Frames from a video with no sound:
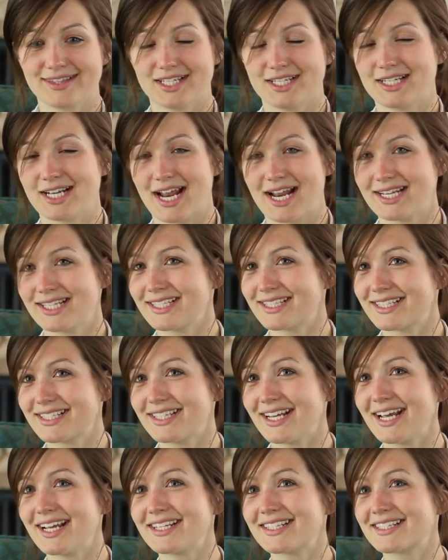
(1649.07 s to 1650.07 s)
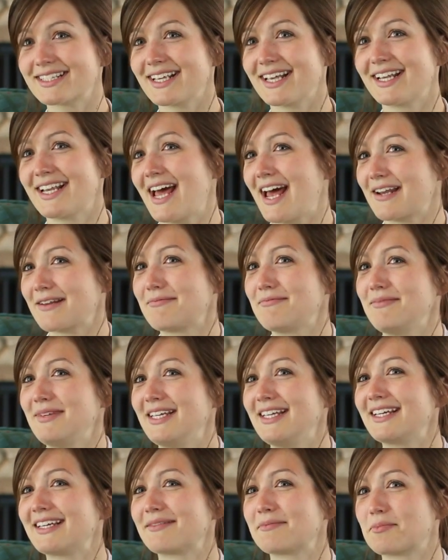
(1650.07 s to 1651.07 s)
the United States and had him
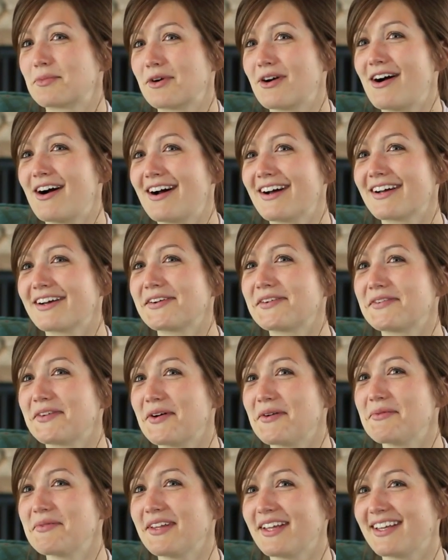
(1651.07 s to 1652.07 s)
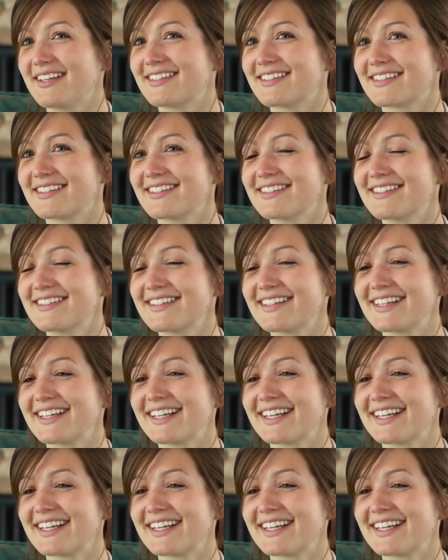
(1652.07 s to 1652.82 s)
meet in Prague, of all places,